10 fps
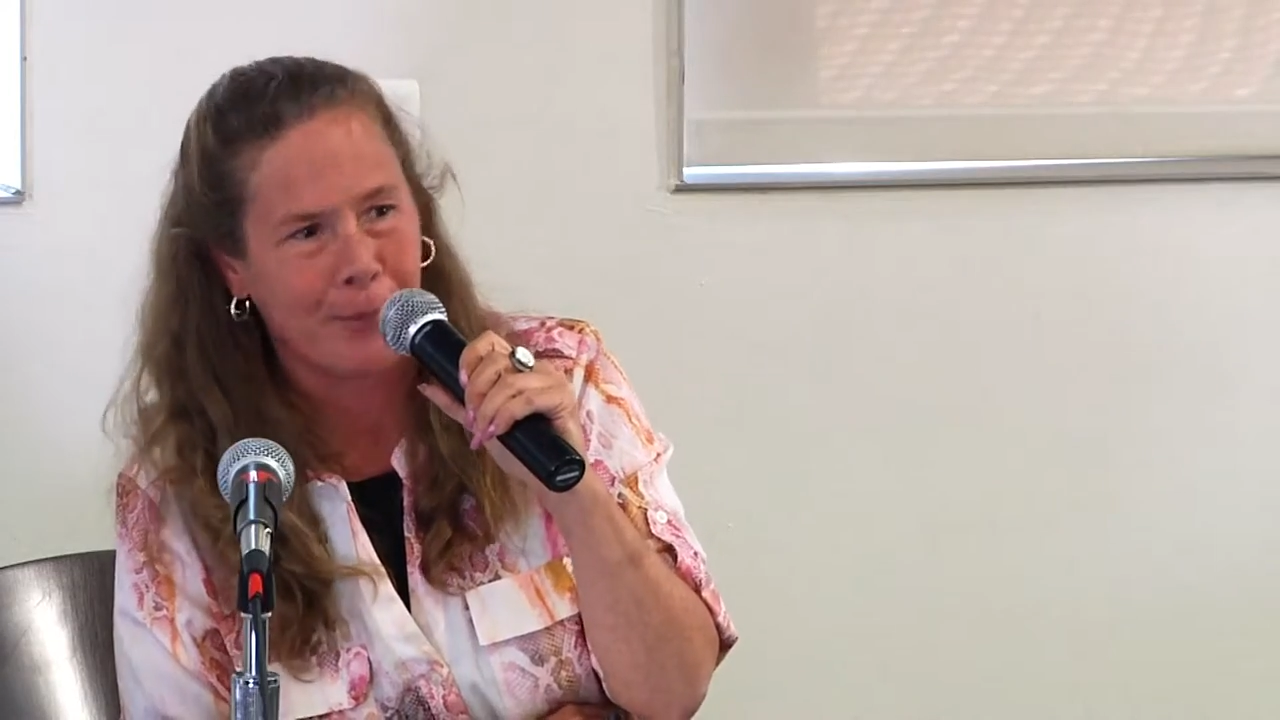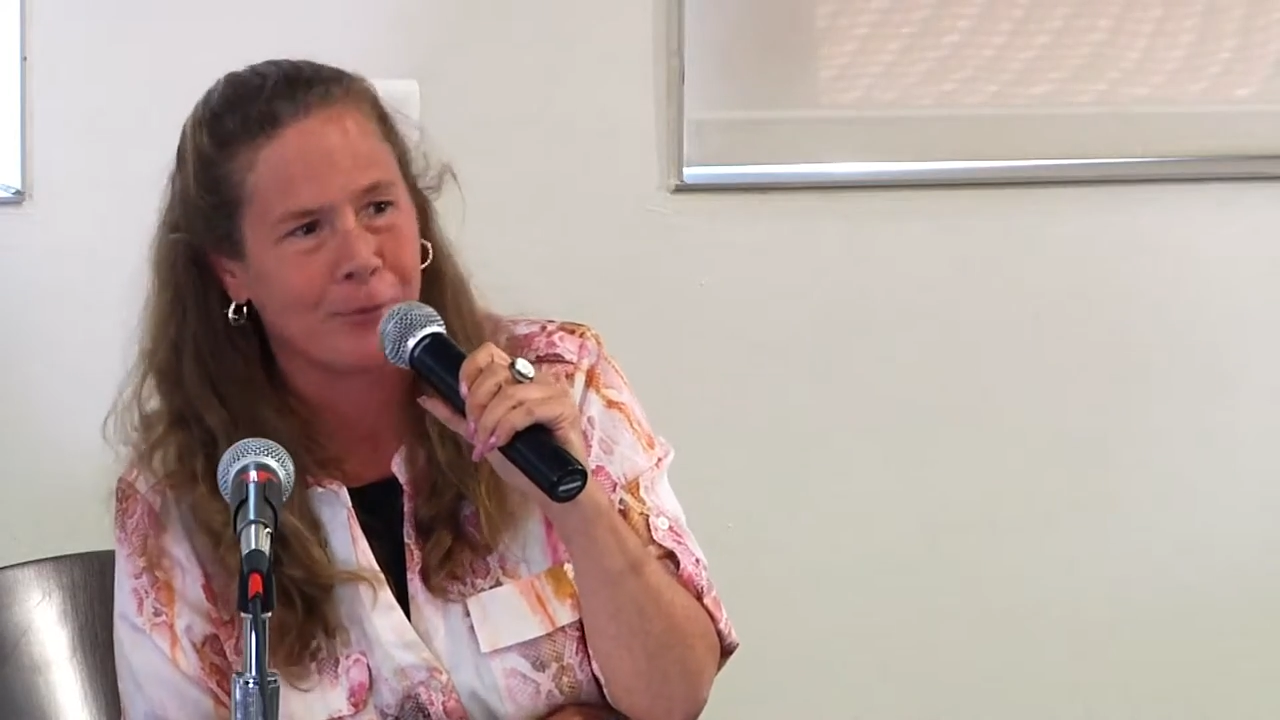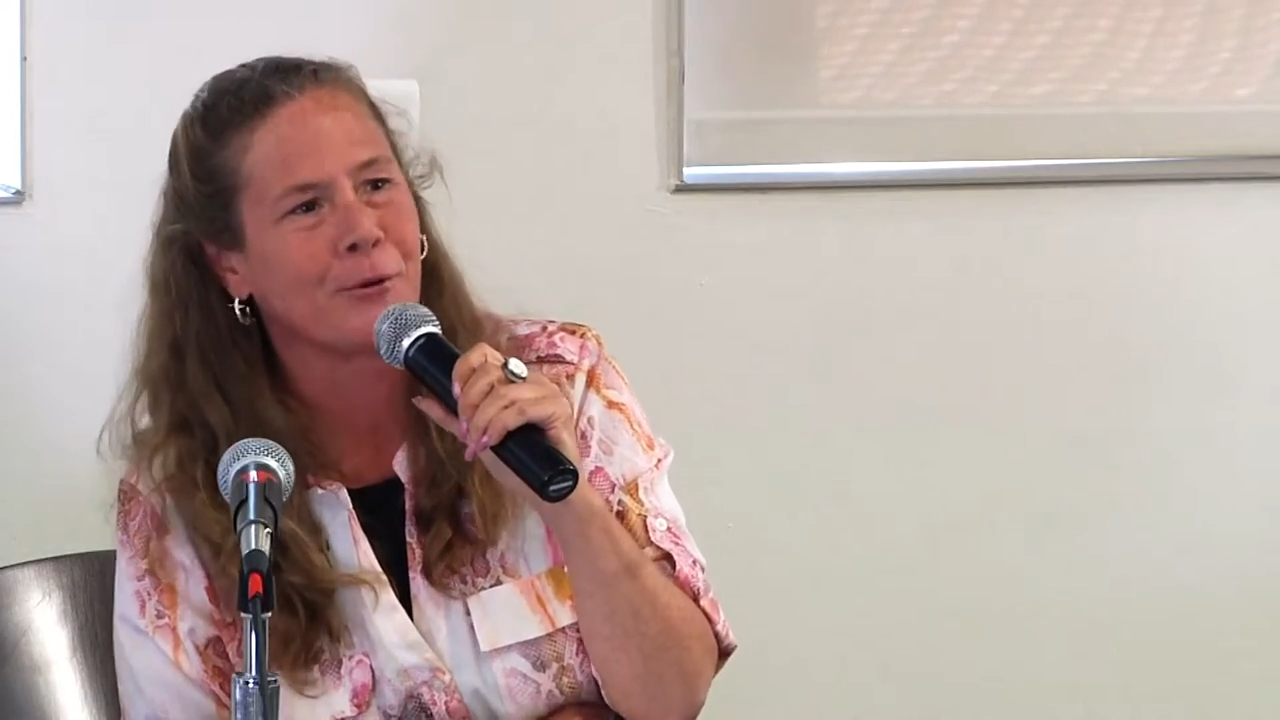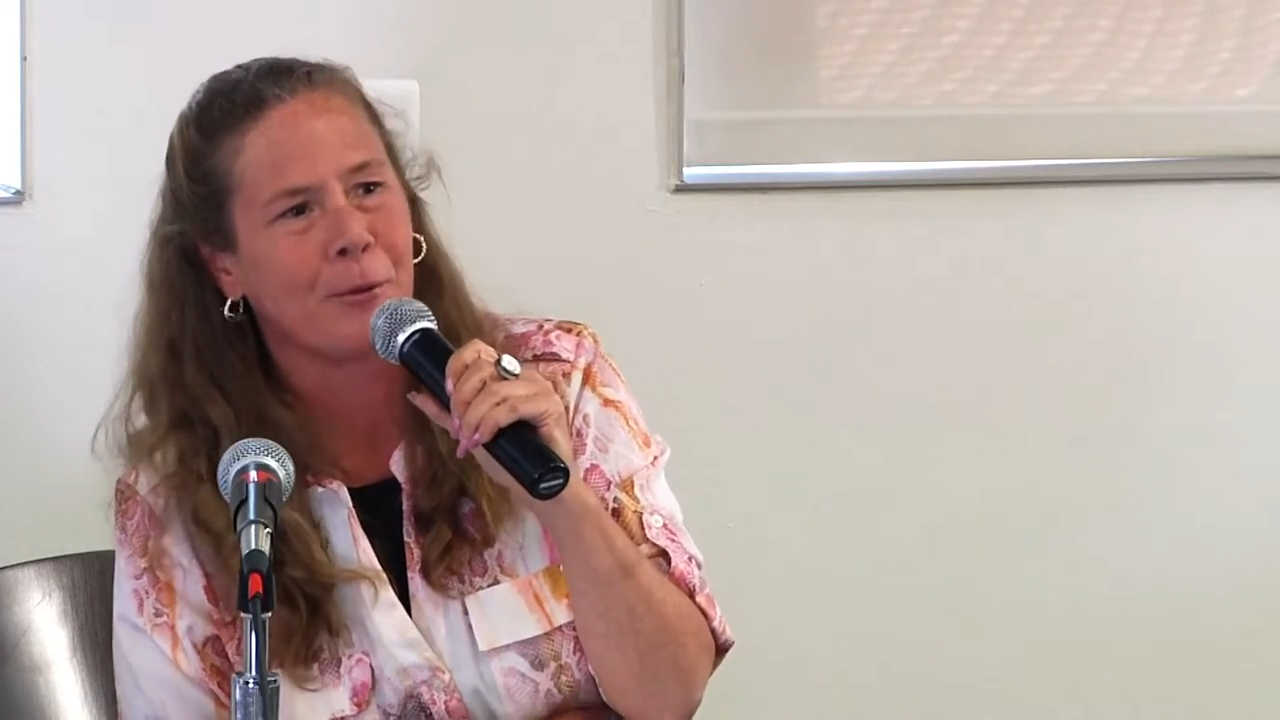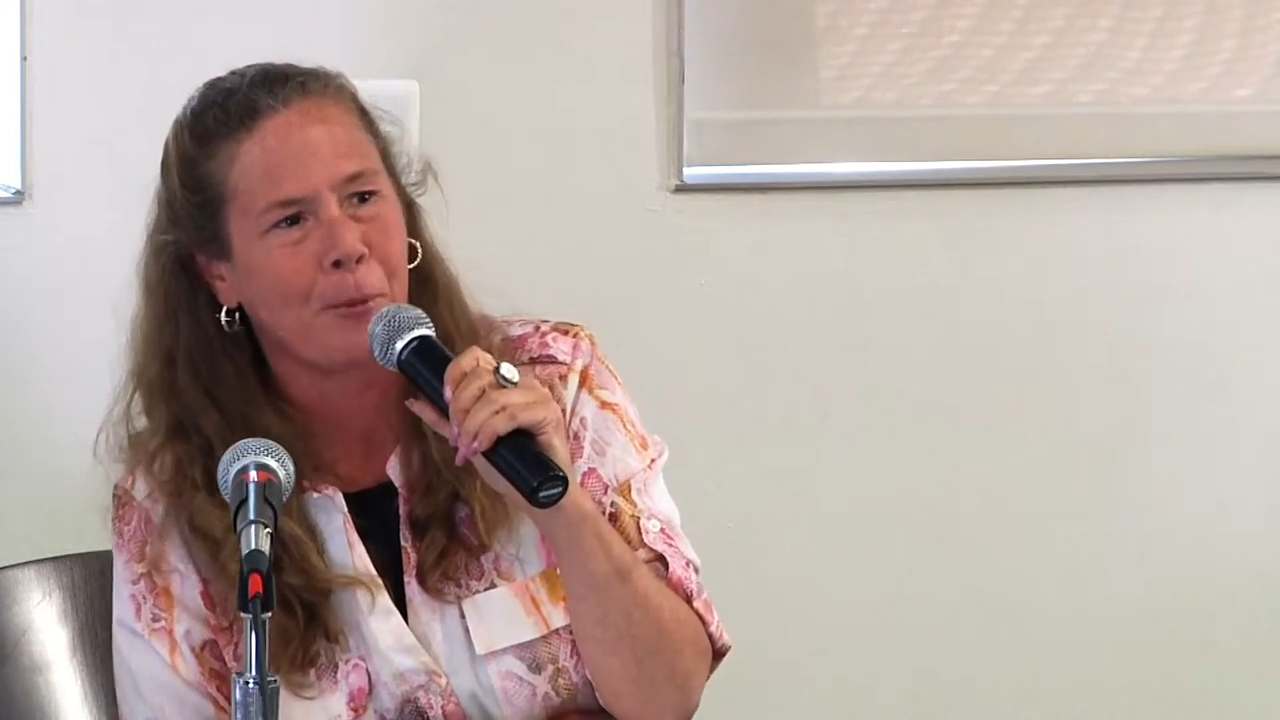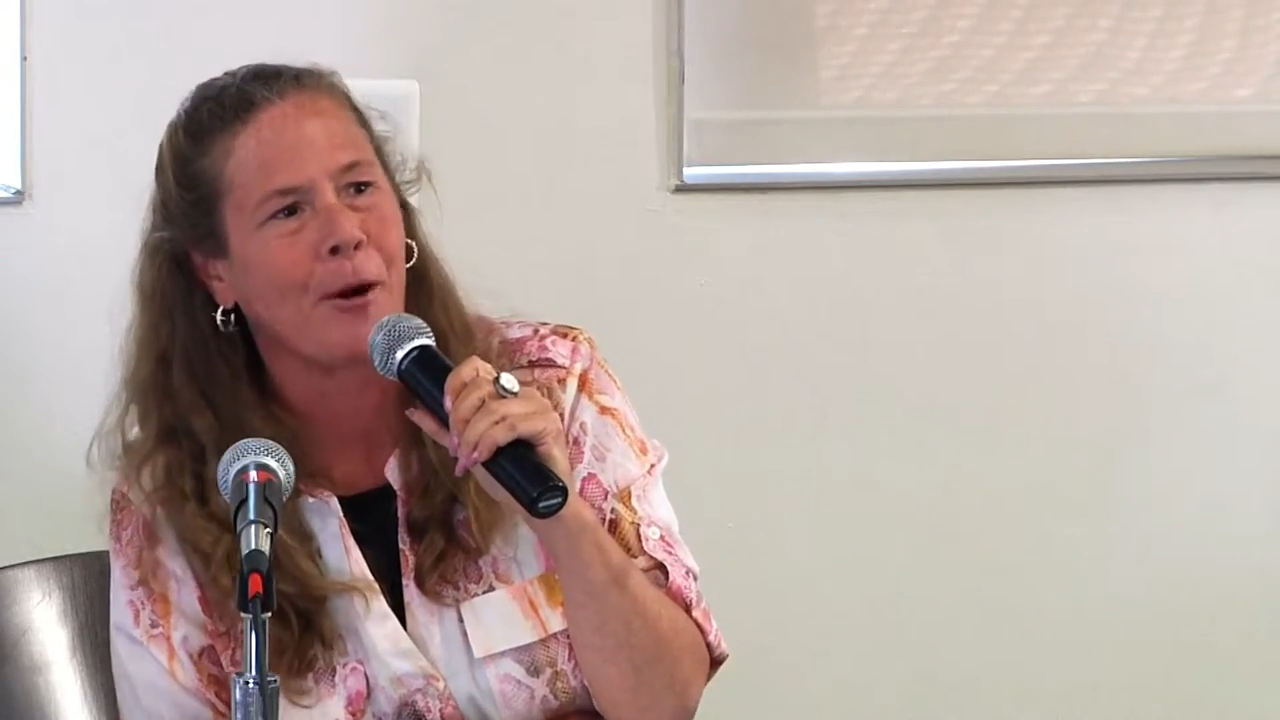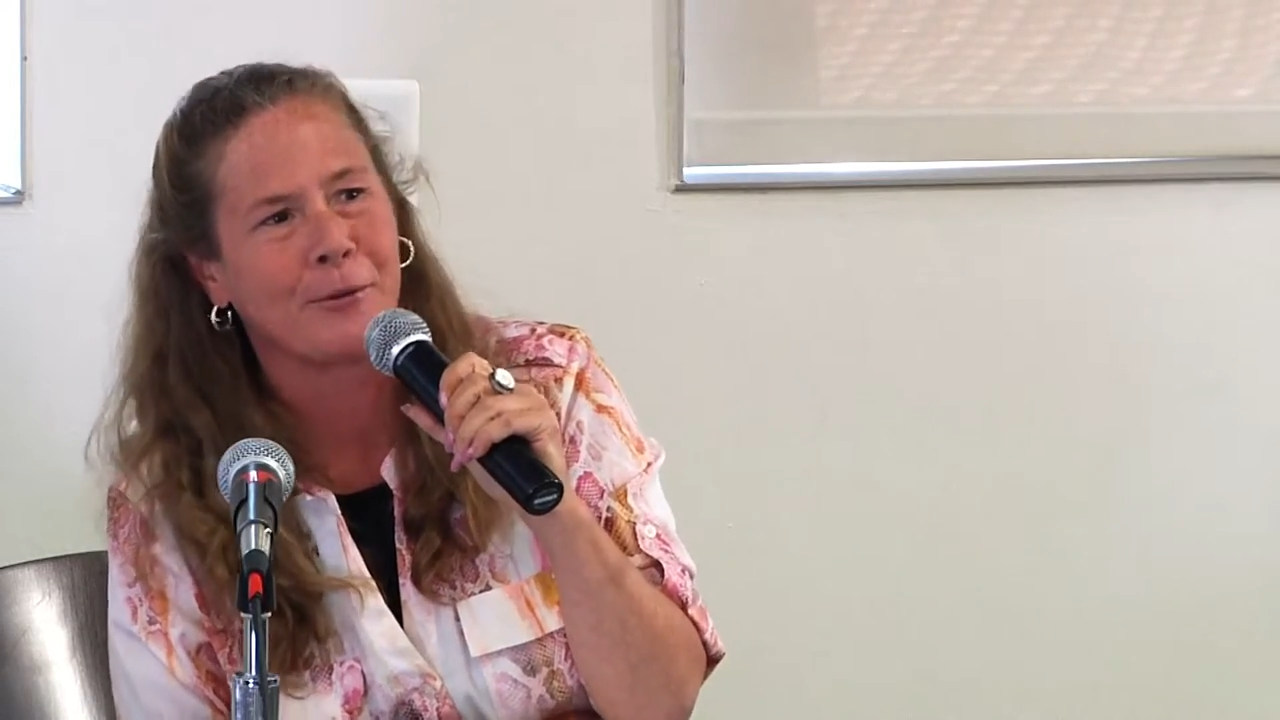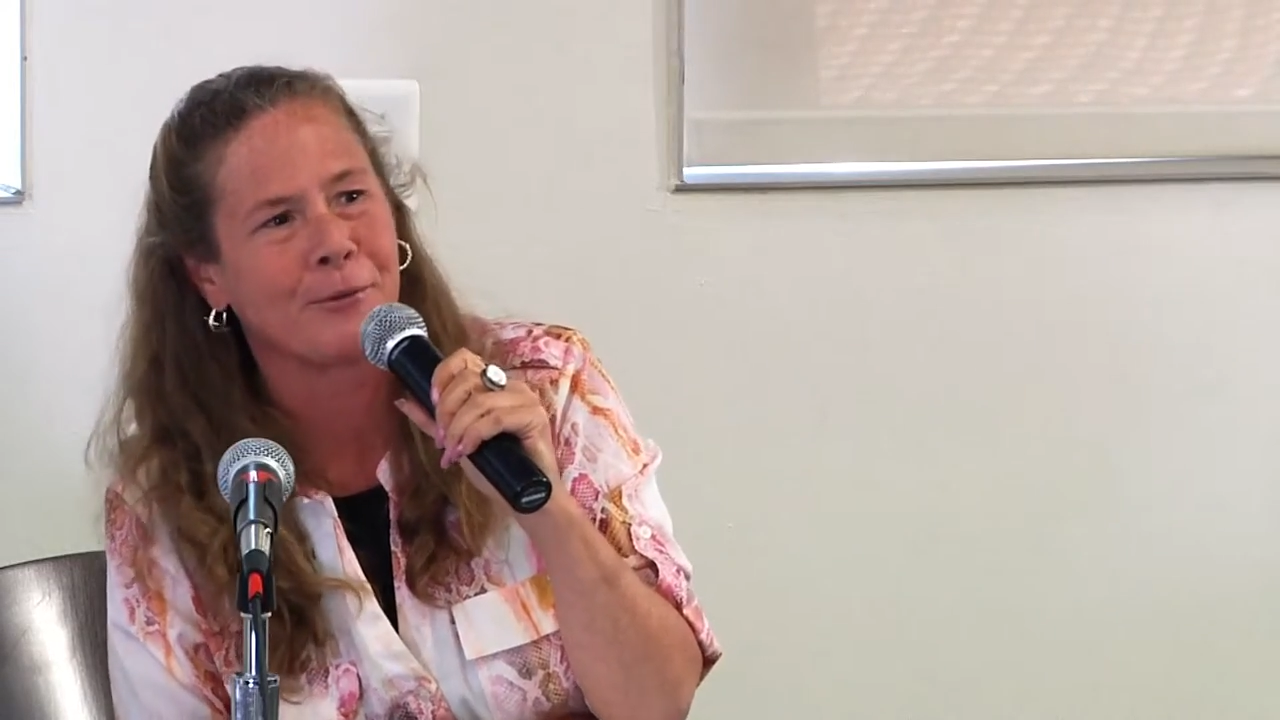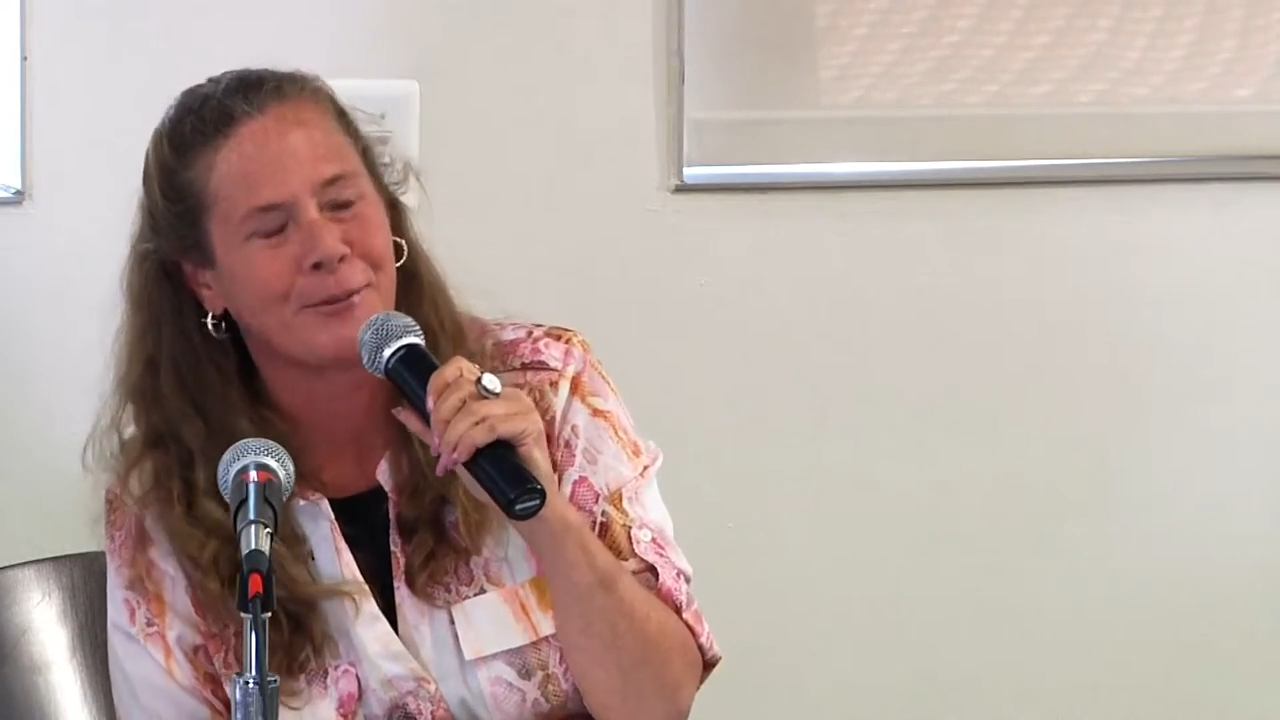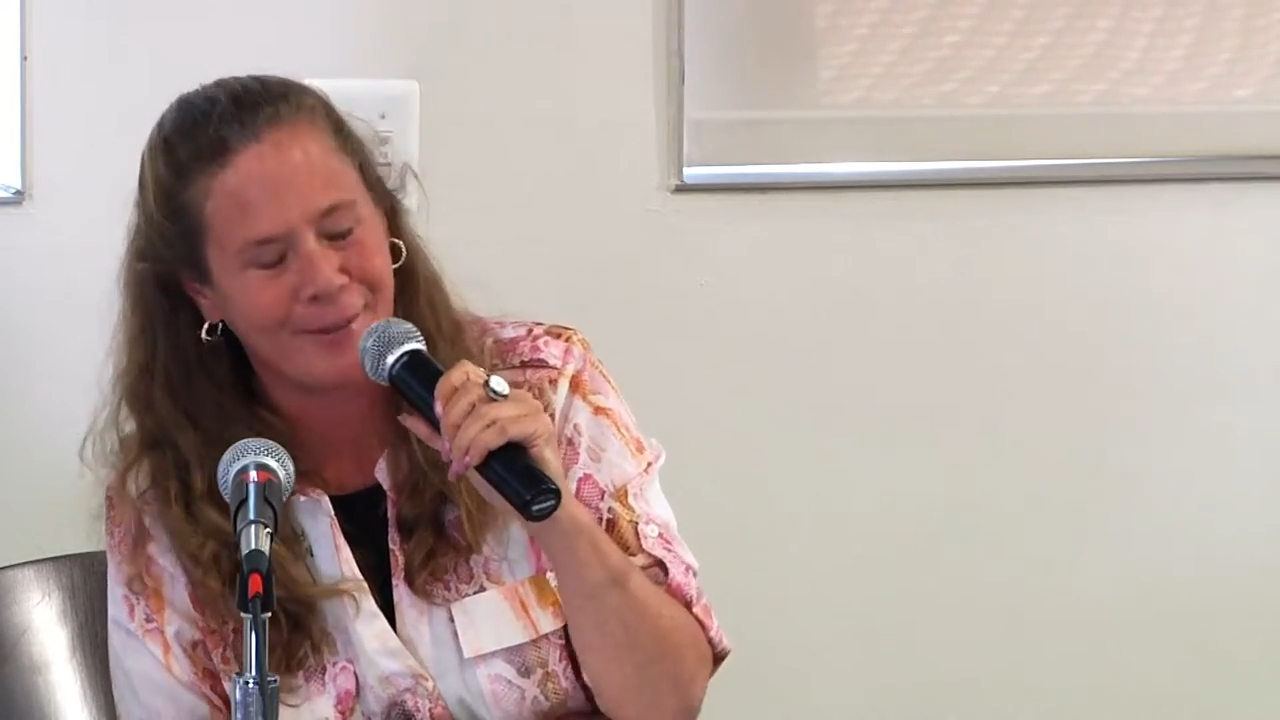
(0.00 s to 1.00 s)
I'm still
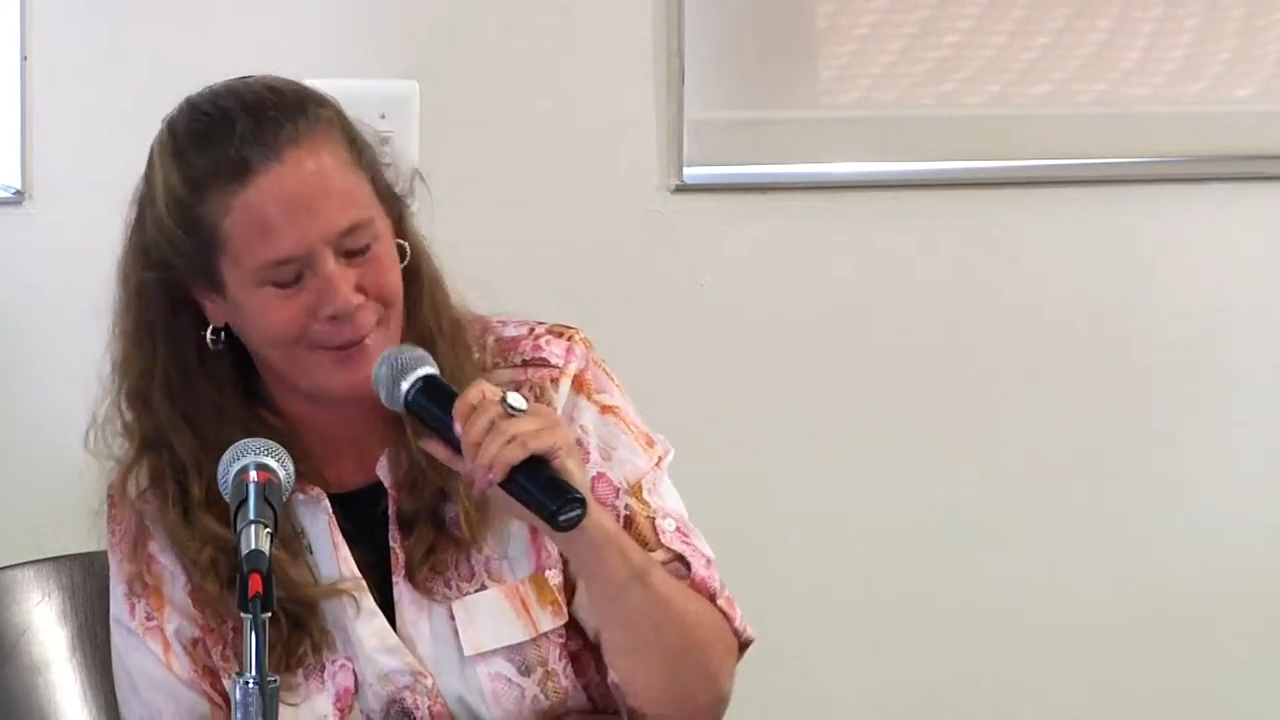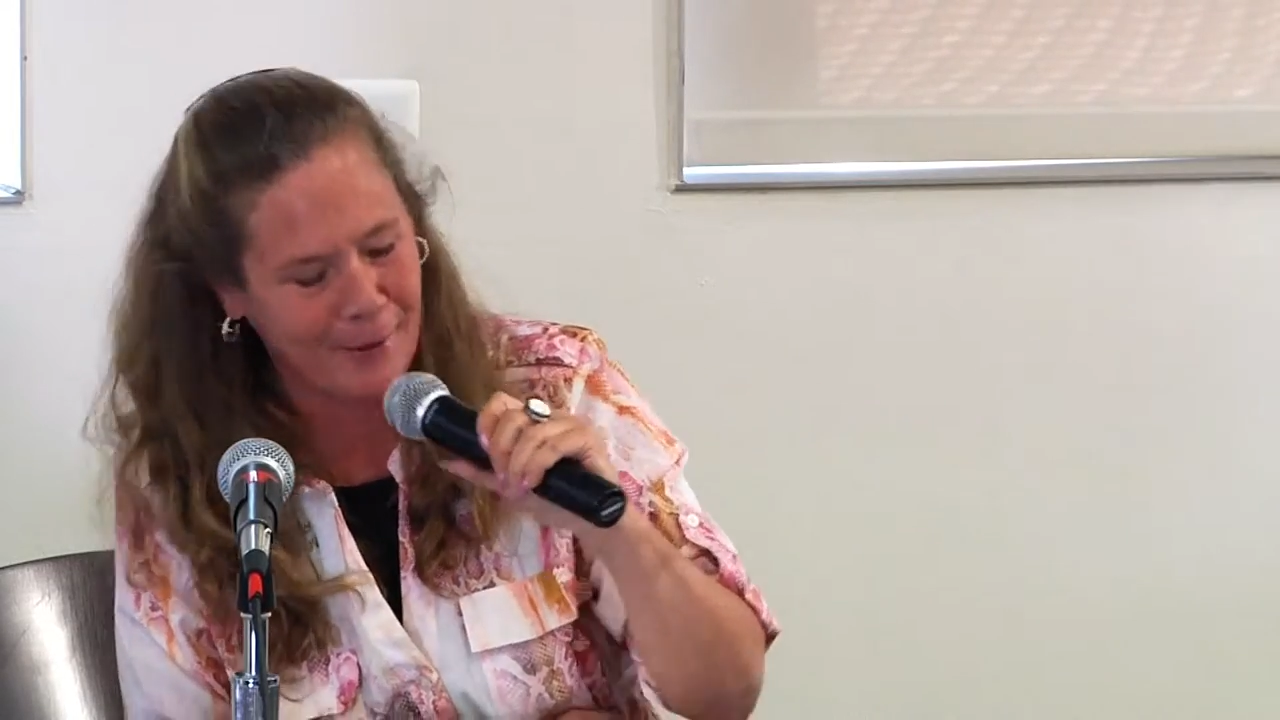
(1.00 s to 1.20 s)
processing